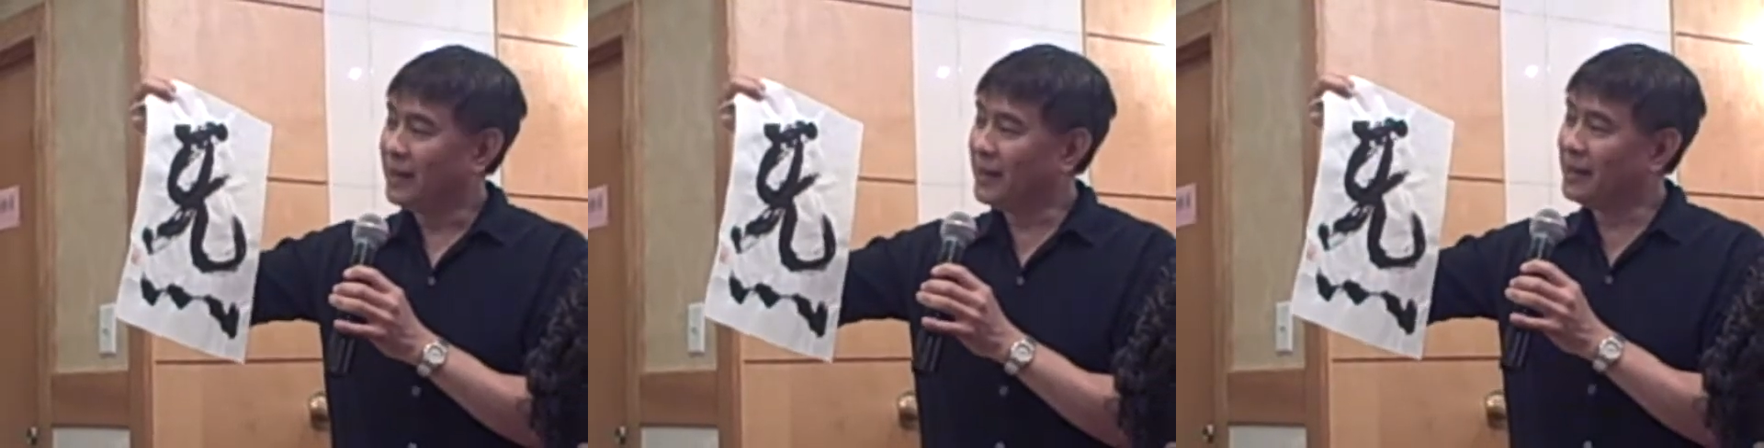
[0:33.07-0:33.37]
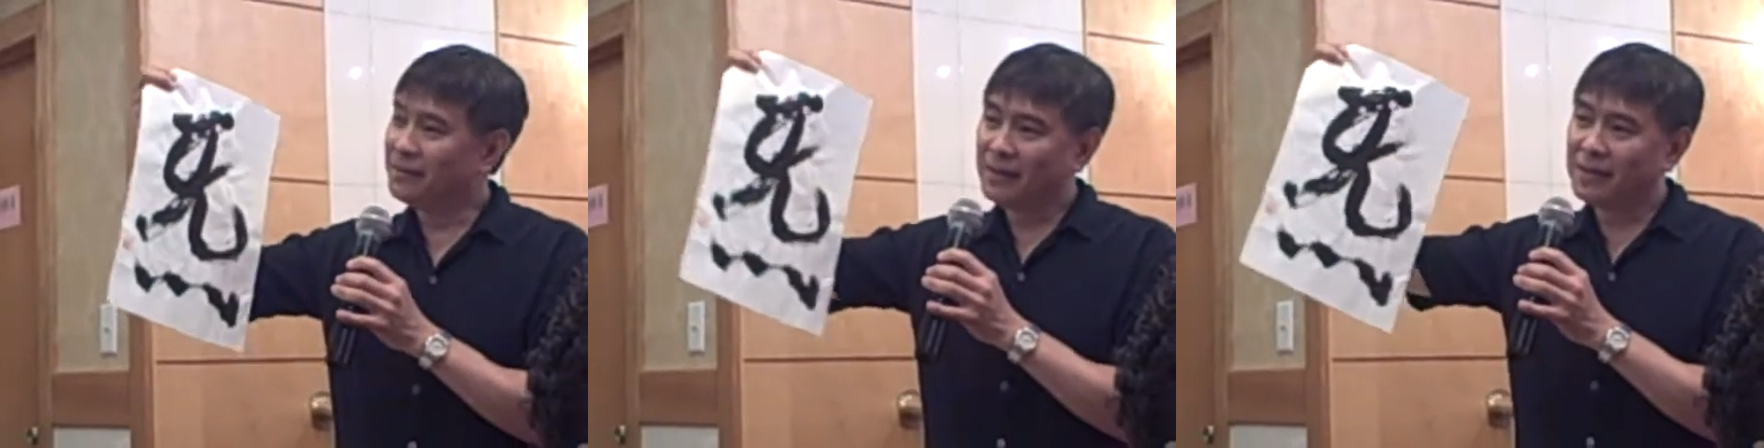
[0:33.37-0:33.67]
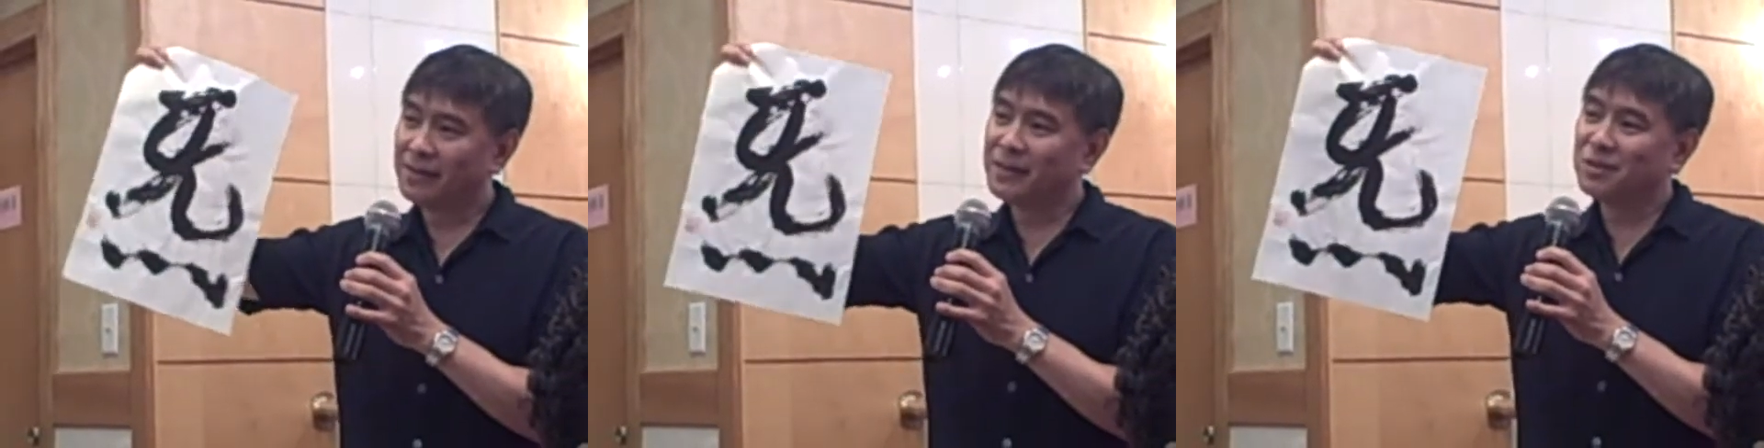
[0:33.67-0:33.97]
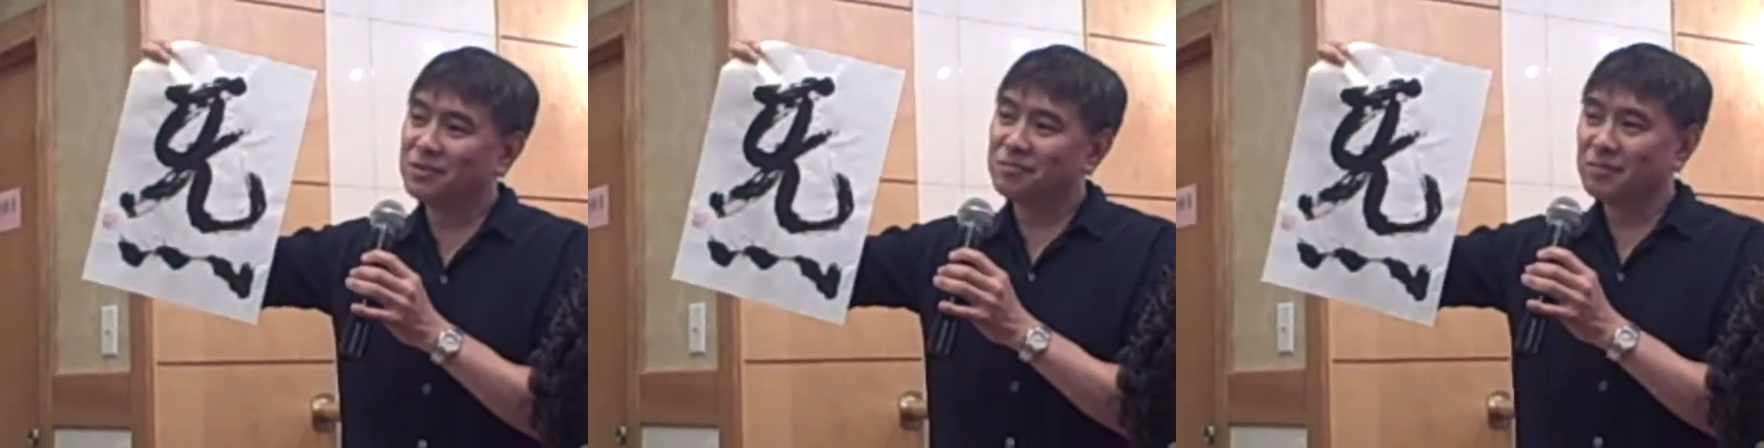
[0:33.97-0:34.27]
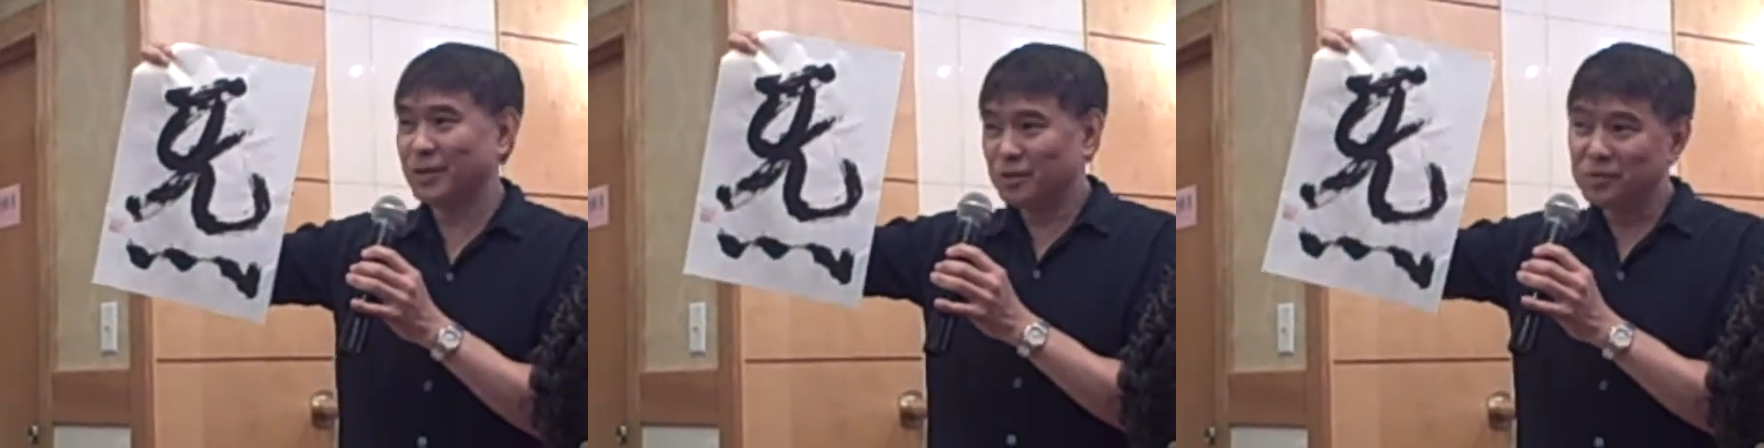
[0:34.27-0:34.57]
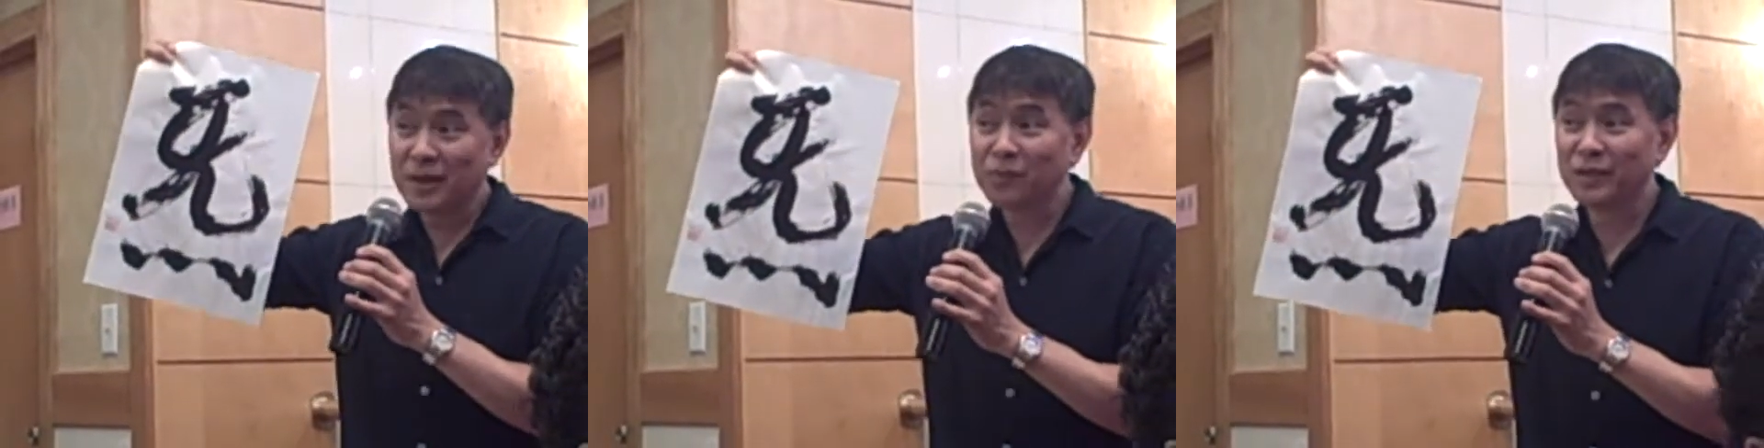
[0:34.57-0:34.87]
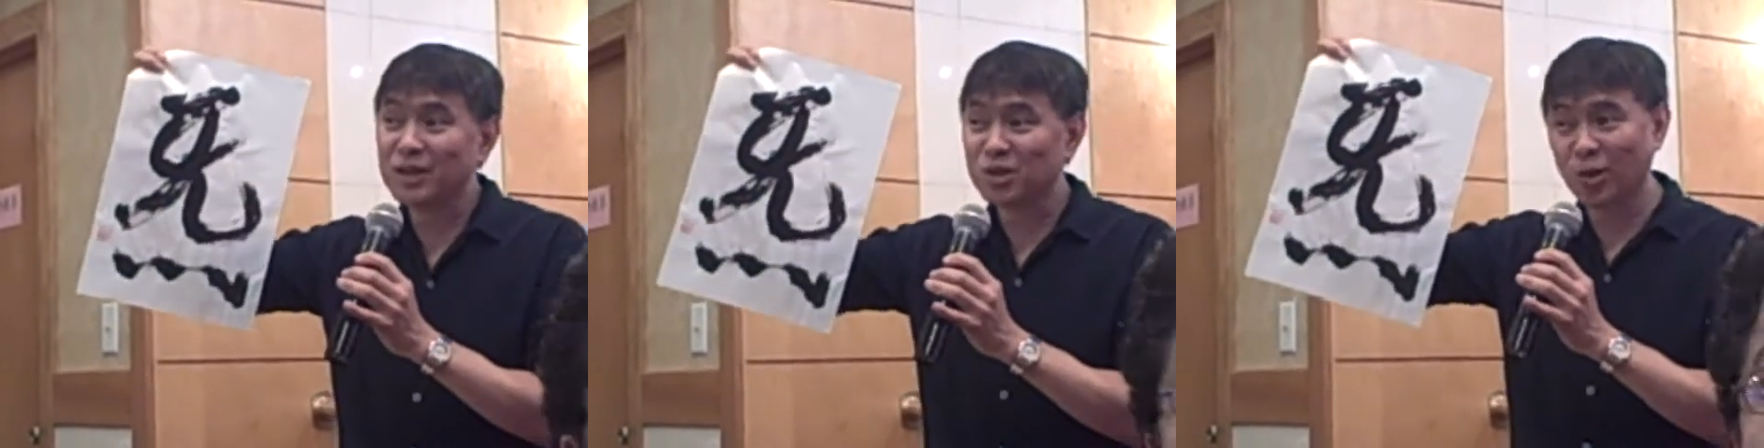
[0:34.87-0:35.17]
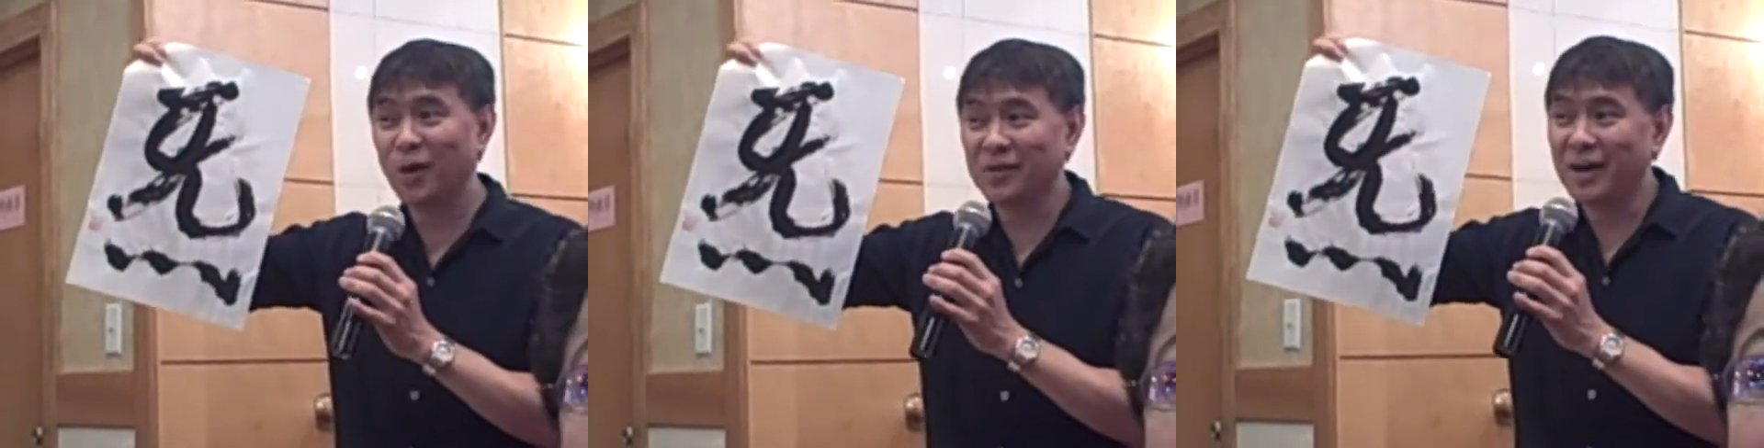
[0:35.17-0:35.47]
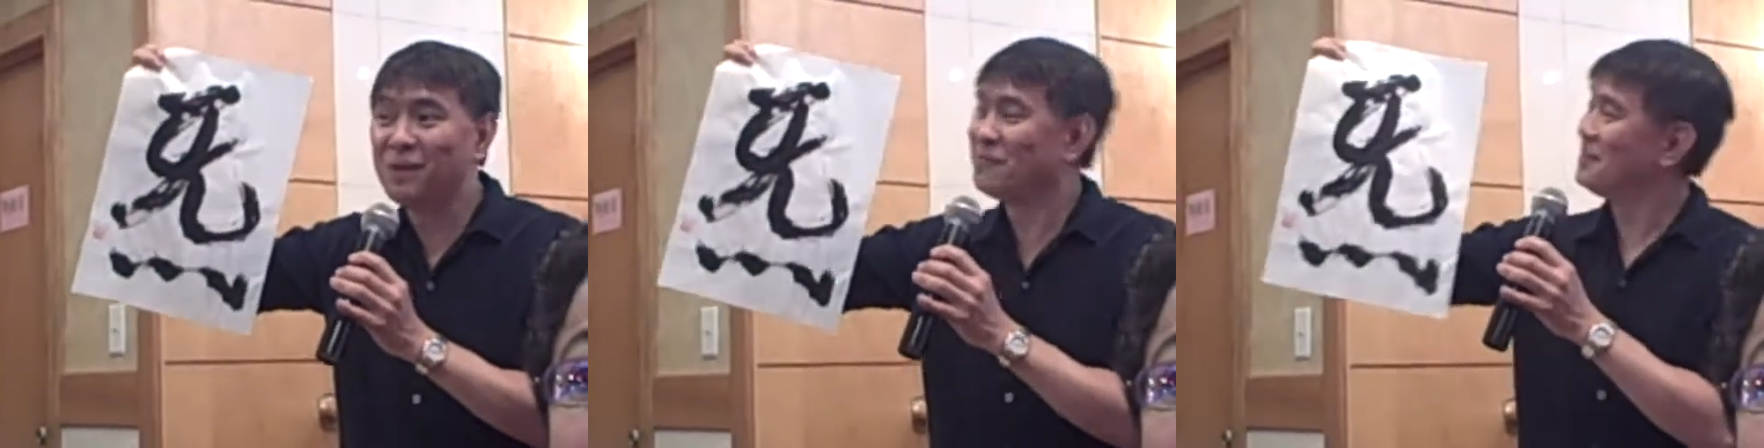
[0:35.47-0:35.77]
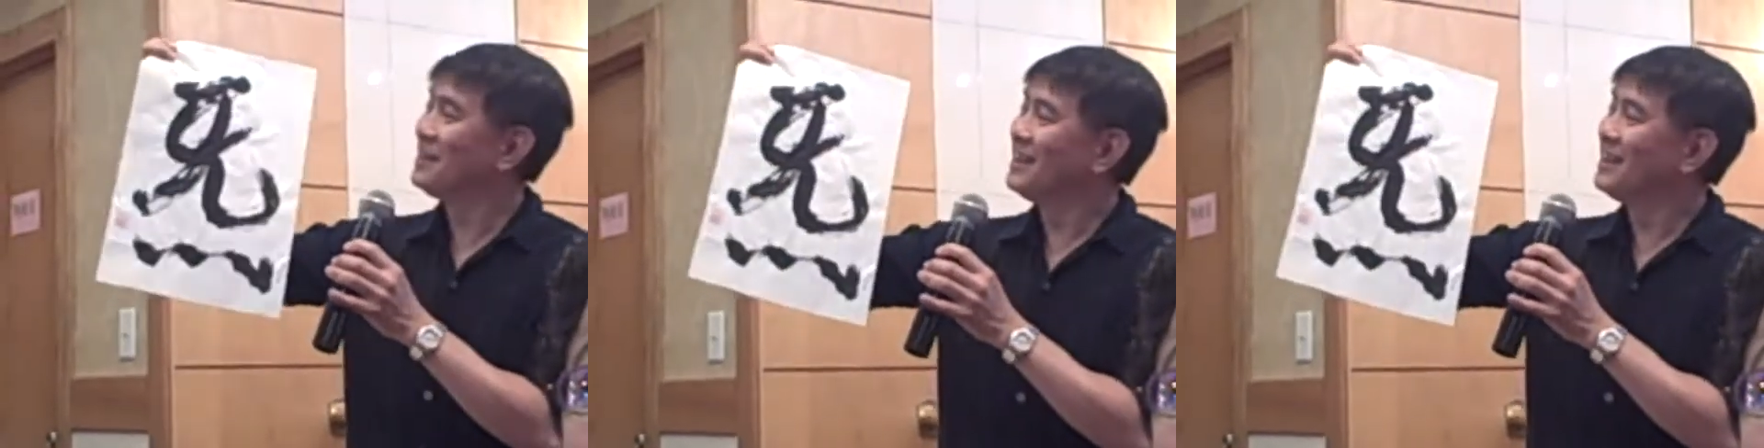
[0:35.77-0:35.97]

And I think, definitely he's tall enough.